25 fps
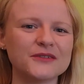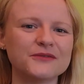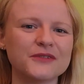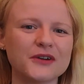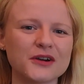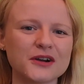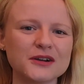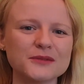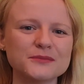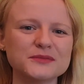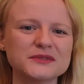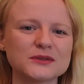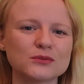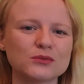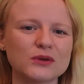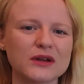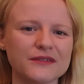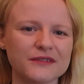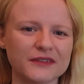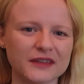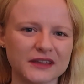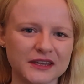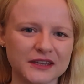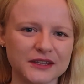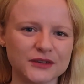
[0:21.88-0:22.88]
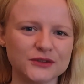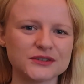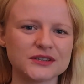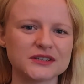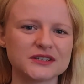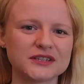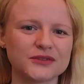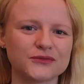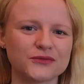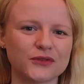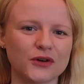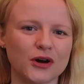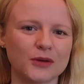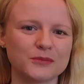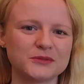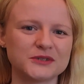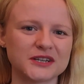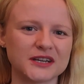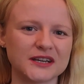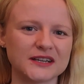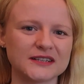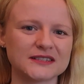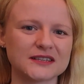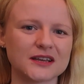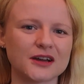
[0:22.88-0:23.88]
Verbs with accusative
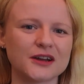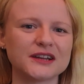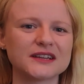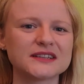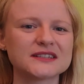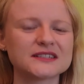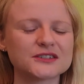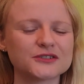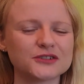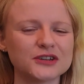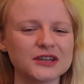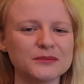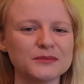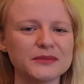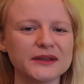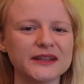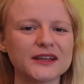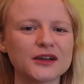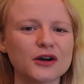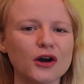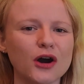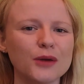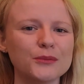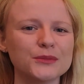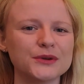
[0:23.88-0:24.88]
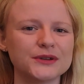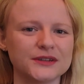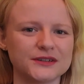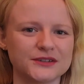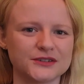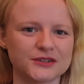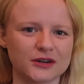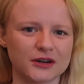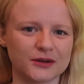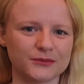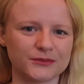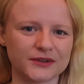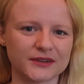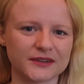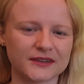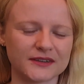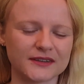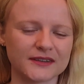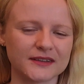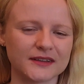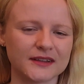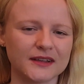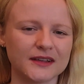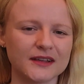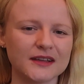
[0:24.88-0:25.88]
objects are extremely common in German.
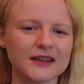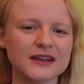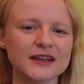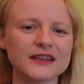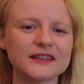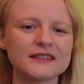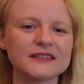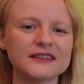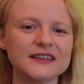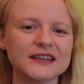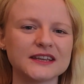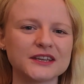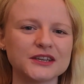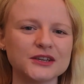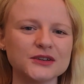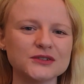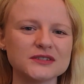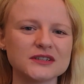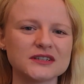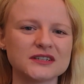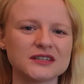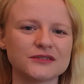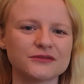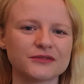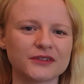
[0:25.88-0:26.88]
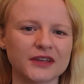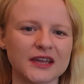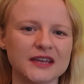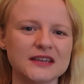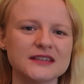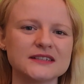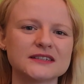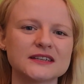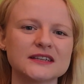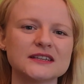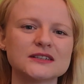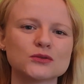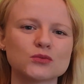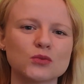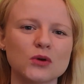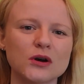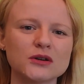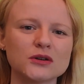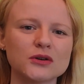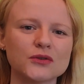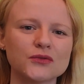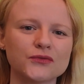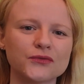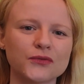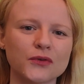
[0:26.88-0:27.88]
The accusative case is one
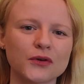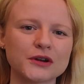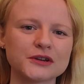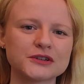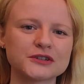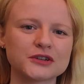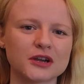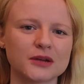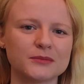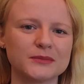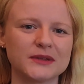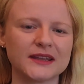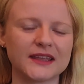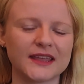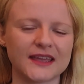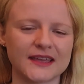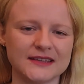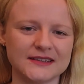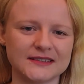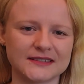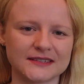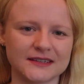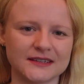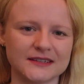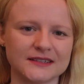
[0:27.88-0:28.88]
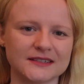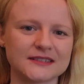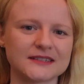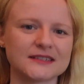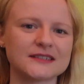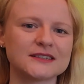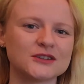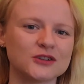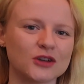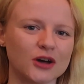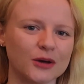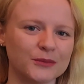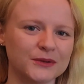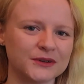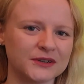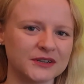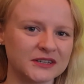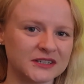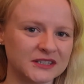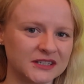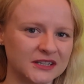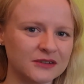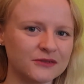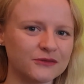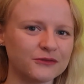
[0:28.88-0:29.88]
of 4 German cases:
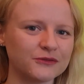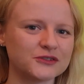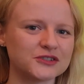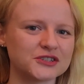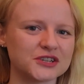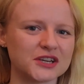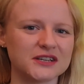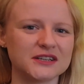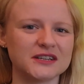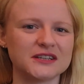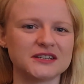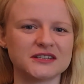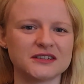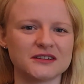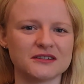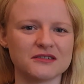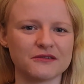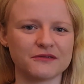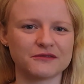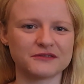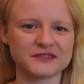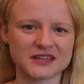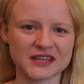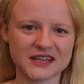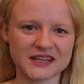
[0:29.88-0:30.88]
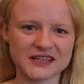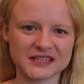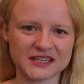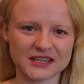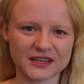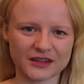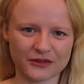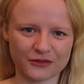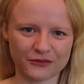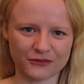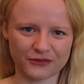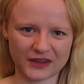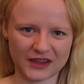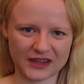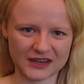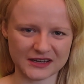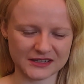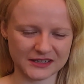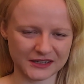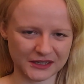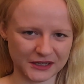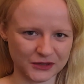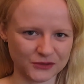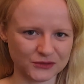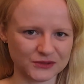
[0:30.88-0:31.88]
nominative, genitive, dative and
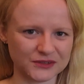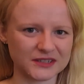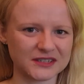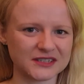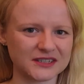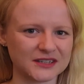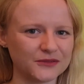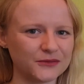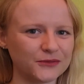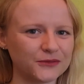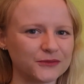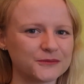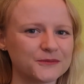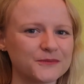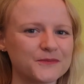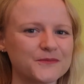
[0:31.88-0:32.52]
accusative.